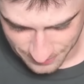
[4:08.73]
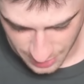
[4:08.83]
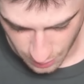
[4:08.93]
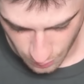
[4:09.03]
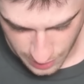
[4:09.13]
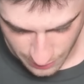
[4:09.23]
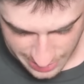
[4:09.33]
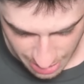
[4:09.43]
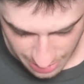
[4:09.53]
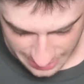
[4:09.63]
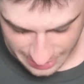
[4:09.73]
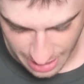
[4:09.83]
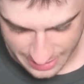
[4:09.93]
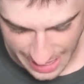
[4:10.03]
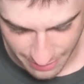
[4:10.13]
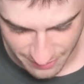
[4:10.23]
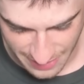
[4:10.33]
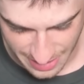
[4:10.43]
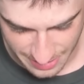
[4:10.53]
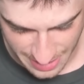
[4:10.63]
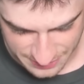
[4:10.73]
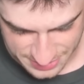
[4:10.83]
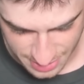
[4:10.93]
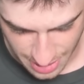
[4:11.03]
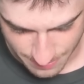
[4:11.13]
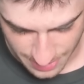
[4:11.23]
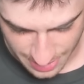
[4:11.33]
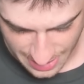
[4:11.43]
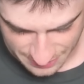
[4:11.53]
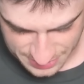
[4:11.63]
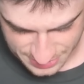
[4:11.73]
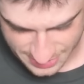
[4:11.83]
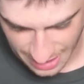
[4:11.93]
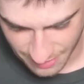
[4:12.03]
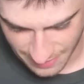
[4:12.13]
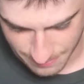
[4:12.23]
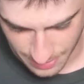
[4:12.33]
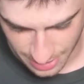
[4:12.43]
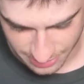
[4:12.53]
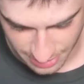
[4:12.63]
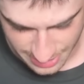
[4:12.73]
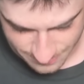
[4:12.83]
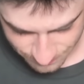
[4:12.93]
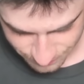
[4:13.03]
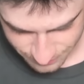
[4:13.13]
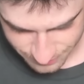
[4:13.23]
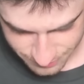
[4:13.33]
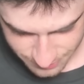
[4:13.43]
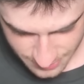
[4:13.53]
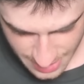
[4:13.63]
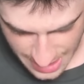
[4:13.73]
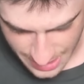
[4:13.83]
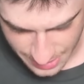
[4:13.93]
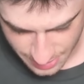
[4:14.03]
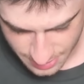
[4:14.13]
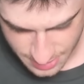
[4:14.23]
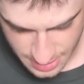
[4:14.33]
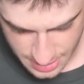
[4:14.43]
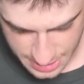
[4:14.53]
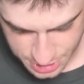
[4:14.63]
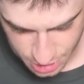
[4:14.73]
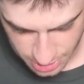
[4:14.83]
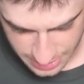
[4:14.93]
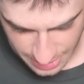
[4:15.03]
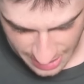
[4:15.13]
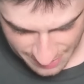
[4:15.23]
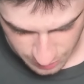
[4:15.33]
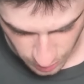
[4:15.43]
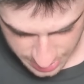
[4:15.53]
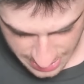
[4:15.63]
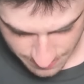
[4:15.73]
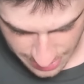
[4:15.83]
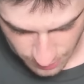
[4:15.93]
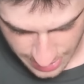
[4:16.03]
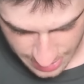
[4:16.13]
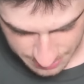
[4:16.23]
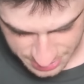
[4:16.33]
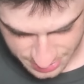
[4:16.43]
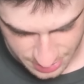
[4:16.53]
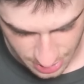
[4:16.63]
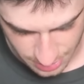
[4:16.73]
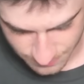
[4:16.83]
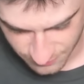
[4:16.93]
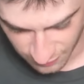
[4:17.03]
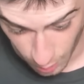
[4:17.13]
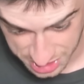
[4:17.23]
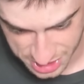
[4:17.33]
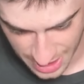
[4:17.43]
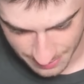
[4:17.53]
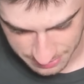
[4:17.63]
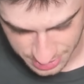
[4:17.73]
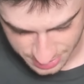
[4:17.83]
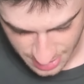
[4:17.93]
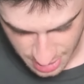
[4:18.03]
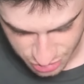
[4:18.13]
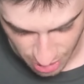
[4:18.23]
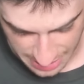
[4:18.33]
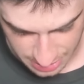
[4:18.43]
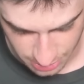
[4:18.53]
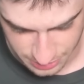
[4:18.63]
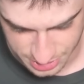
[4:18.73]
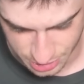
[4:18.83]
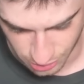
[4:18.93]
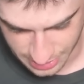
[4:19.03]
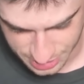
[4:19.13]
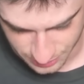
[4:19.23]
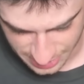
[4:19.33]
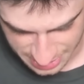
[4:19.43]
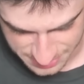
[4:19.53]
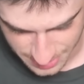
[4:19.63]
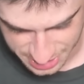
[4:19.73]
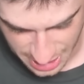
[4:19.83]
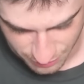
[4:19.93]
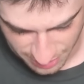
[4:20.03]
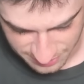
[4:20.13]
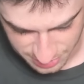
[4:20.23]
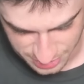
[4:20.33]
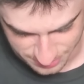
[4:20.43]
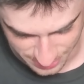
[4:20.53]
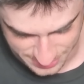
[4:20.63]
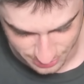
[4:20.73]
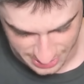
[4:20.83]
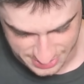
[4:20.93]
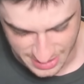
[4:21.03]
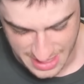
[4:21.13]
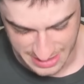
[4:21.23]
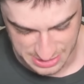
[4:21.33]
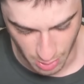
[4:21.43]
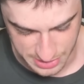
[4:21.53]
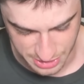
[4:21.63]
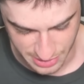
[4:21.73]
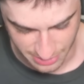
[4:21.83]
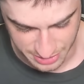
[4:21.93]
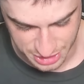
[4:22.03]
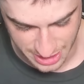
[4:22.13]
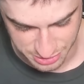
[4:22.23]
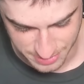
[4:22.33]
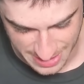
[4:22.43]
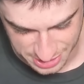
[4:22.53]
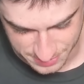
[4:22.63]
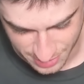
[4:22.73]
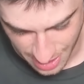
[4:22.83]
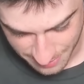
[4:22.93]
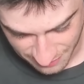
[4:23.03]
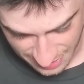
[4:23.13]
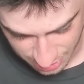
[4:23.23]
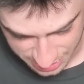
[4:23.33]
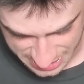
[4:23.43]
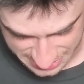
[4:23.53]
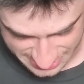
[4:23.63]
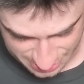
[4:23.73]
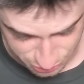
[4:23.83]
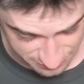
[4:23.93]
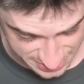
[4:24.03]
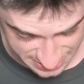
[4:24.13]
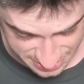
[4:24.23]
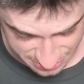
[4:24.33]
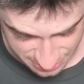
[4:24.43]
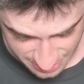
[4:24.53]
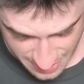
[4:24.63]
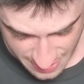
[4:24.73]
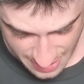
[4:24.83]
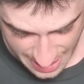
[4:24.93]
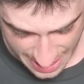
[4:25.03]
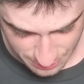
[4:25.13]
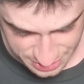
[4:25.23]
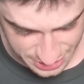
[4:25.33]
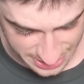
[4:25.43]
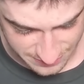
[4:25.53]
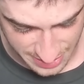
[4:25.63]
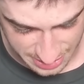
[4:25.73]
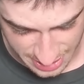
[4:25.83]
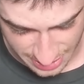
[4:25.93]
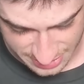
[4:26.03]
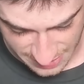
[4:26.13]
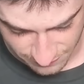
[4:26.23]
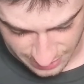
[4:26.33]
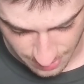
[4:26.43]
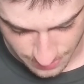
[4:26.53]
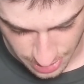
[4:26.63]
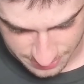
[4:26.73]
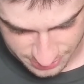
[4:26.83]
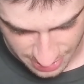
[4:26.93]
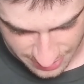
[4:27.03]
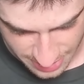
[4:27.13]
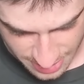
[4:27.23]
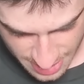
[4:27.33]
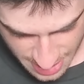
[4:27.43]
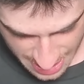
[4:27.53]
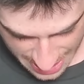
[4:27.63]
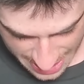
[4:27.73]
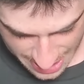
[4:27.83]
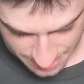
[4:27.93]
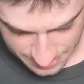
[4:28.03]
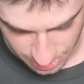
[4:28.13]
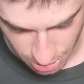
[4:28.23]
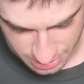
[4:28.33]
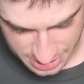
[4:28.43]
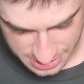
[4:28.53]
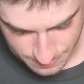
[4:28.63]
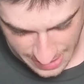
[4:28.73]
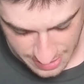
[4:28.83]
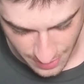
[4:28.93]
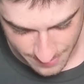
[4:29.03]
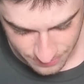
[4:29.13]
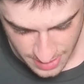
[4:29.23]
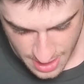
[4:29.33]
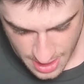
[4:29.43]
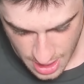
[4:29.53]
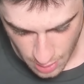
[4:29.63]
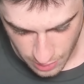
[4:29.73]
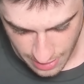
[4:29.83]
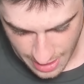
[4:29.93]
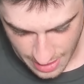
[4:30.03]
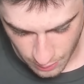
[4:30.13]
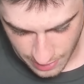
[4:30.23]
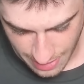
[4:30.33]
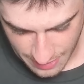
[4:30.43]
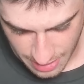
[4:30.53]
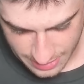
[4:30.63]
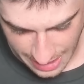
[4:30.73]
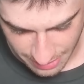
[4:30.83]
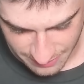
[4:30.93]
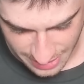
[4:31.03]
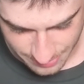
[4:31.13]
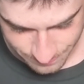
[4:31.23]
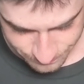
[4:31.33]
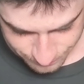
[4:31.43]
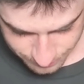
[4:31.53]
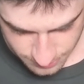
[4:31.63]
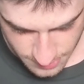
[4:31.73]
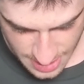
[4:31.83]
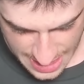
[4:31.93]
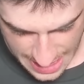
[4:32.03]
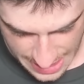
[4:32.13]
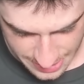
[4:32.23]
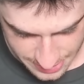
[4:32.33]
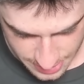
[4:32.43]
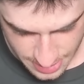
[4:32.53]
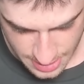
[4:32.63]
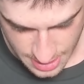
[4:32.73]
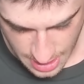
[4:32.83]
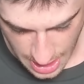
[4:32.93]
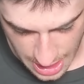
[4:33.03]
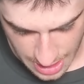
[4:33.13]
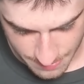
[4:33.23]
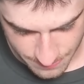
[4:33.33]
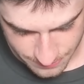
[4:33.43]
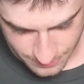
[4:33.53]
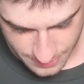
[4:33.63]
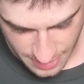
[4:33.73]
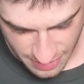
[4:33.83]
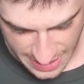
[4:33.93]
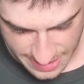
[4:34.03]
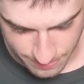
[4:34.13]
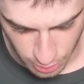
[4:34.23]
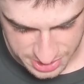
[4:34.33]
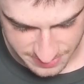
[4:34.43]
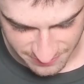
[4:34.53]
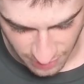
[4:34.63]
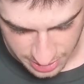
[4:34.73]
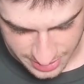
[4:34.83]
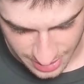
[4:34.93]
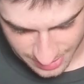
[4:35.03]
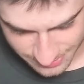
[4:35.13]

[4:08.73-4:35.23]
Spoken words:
in our caravan at this caravan park, right? And it's shocking that I haven't won yet, by the way. I'm just, for watch time, I'm just dragging on this story so we can get as much ad revenue as possible. That's what we do here on the channel. Smash subscribe if that content sounds riveting to you. And we just activated King. Definitely on purpose right there. And I'm going to log this. But anyway, we were at our caravan, and they had bought some vodka.